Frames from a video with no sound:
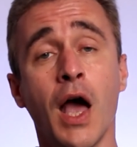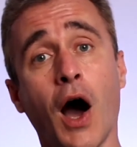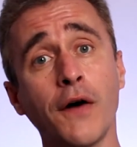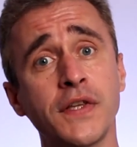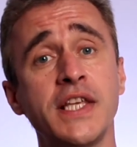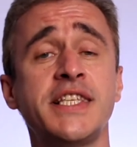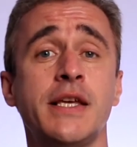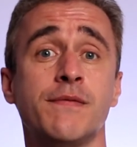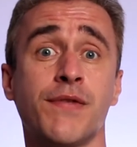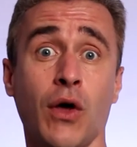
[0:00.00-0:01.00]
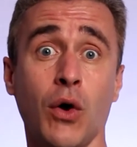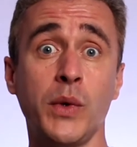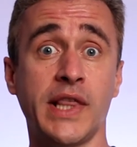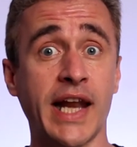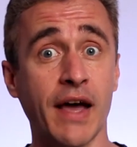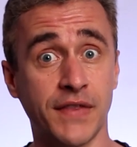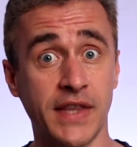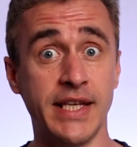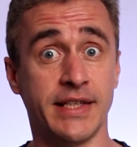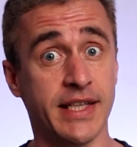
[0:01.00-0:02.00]
After this diphthong, we then have
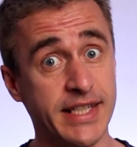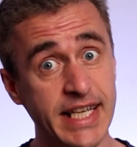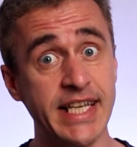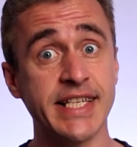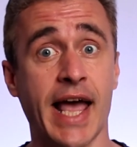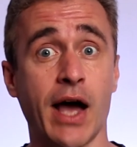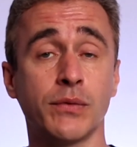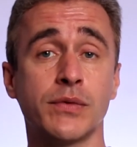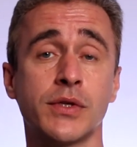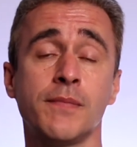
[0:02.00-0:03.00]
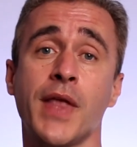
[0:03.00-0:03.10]
the T sound,